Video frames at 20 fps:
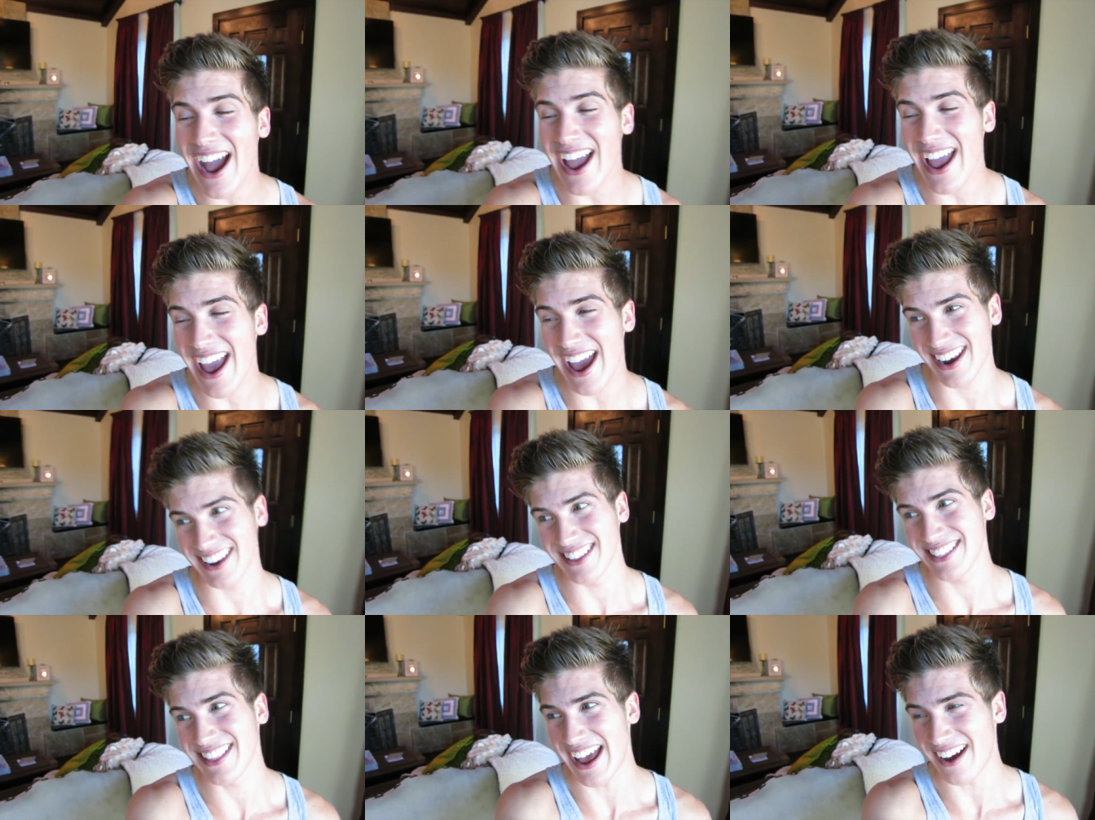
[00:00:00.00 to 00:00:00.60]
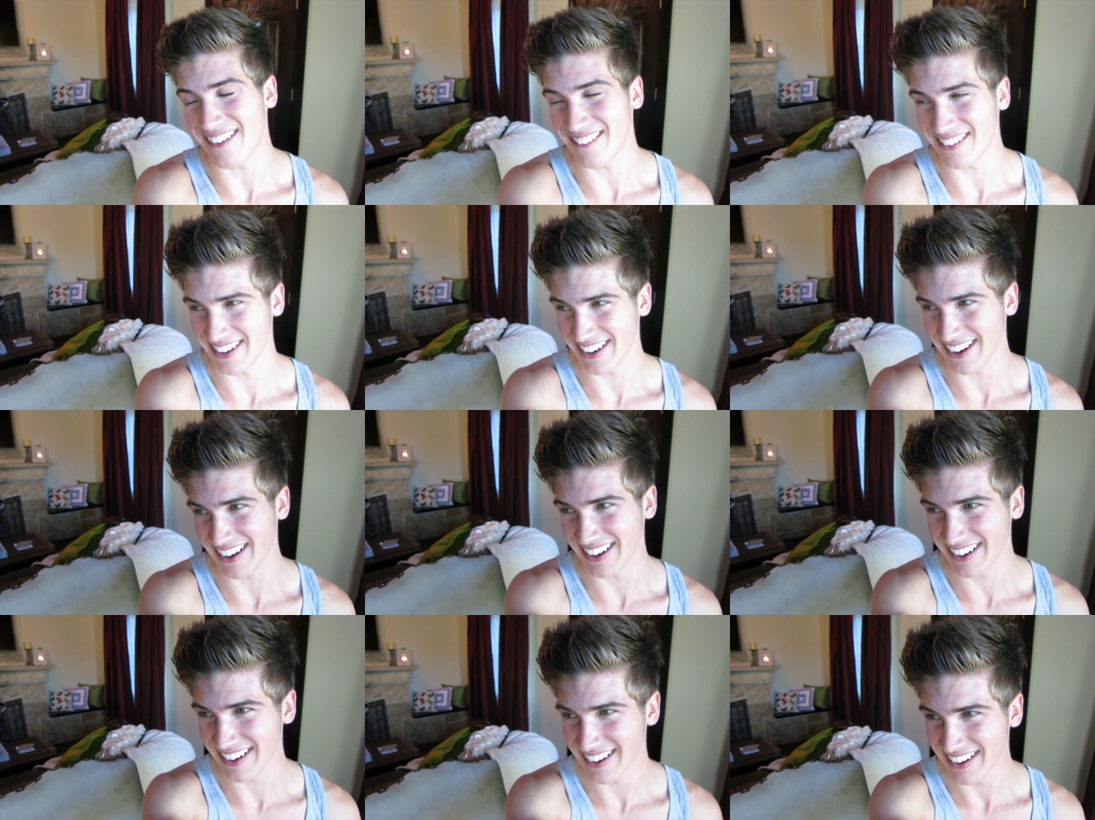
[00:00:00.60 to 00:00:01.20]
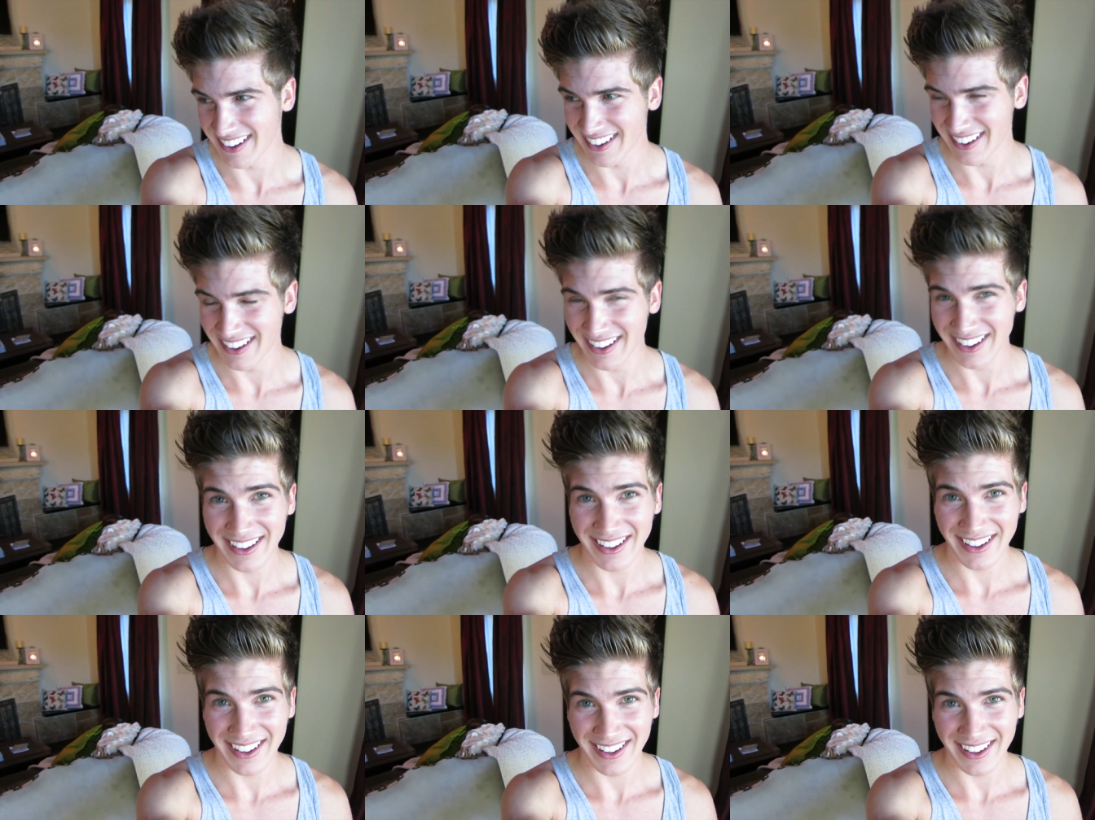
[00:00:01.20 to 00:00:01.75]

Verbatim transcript: I added that one in. Truth.